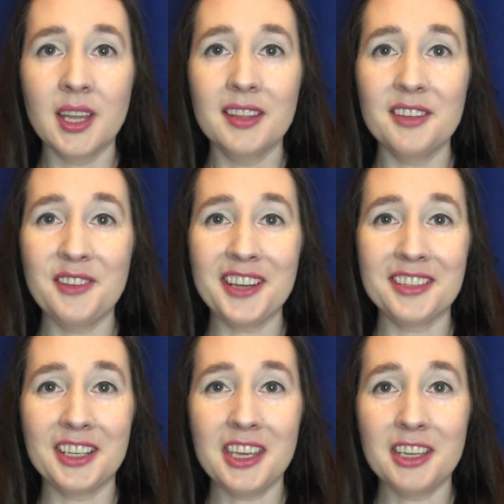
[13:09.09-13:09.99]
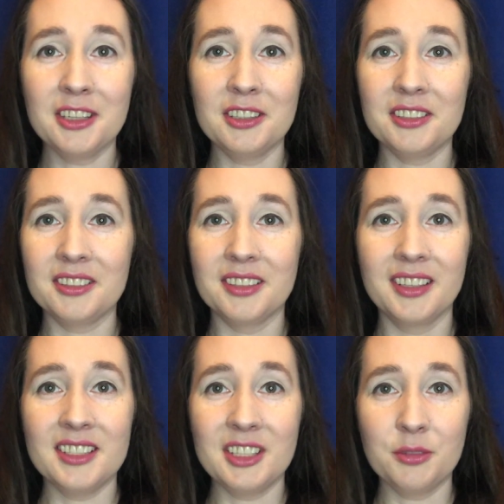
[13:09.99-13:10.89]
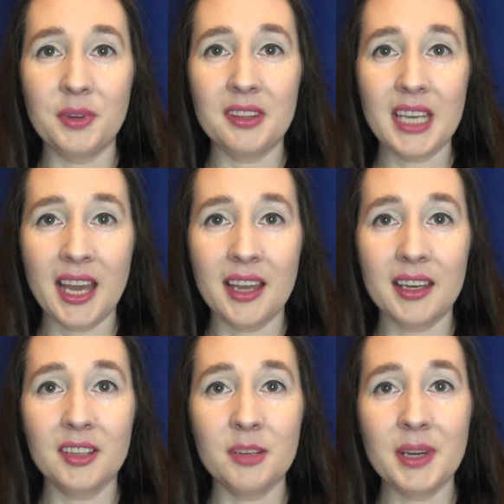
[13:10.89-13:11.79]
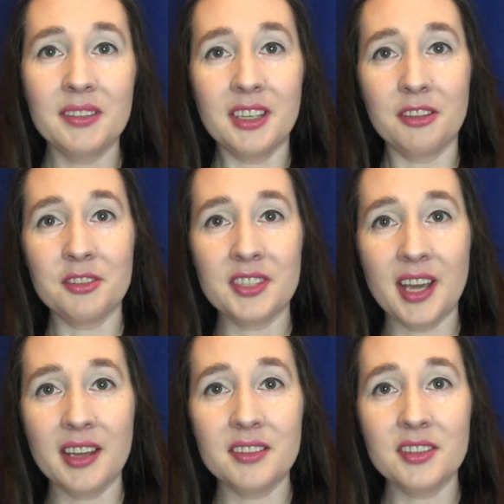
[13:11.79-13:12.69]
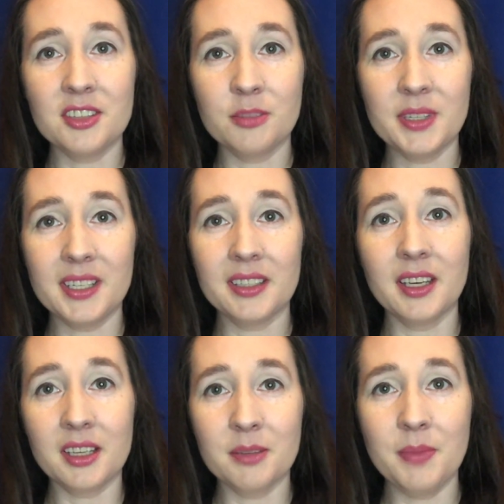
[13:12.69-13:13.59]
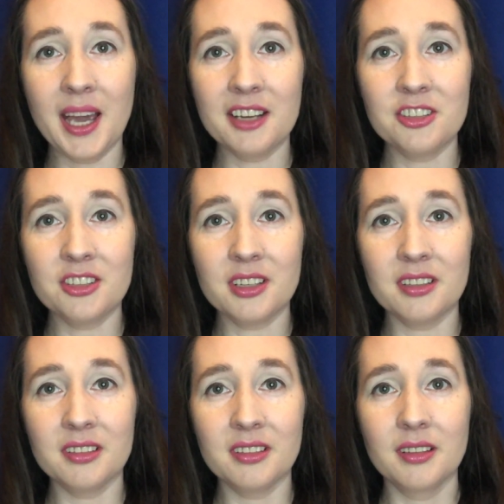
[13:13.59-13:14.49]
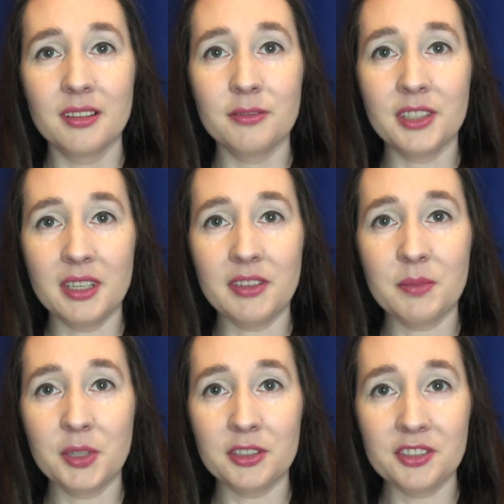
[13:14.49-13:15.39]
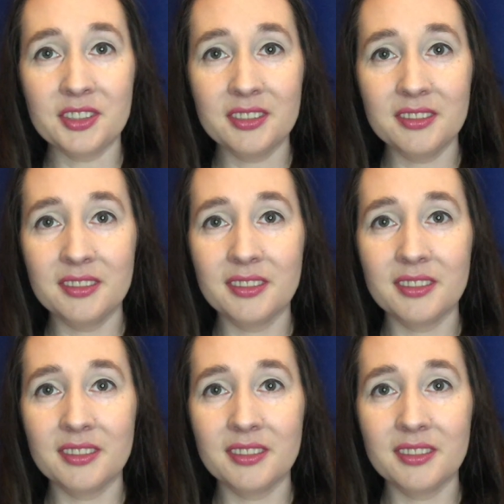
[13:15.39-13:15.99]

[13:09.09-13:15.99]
The fact that he could deal with that and come out the other side and still be a compassionate, forgiving person